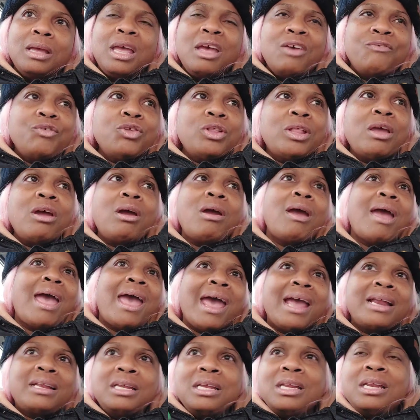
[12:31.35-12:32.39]
If they're
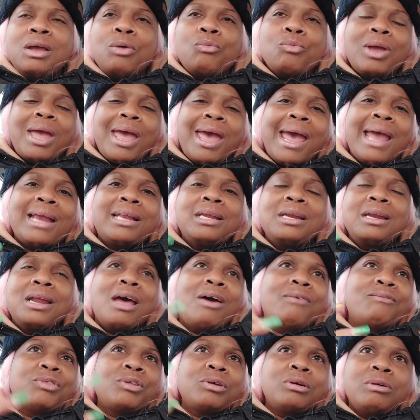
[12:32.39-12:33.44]
acting and reacting
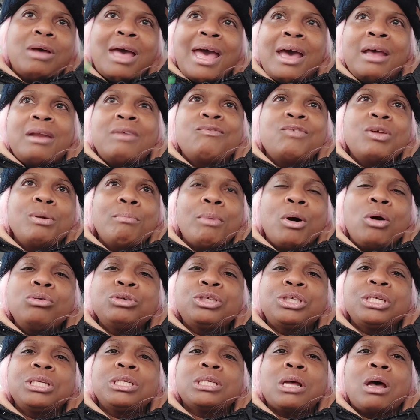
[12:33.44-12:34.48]
out of, the, out of
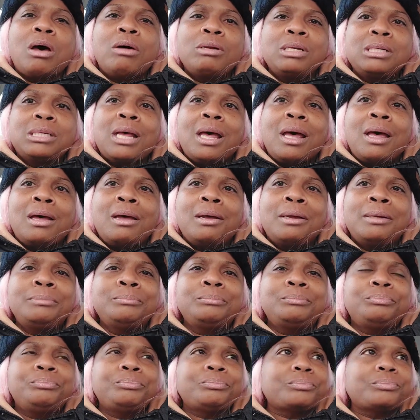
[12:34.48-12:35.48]
emotions all the time,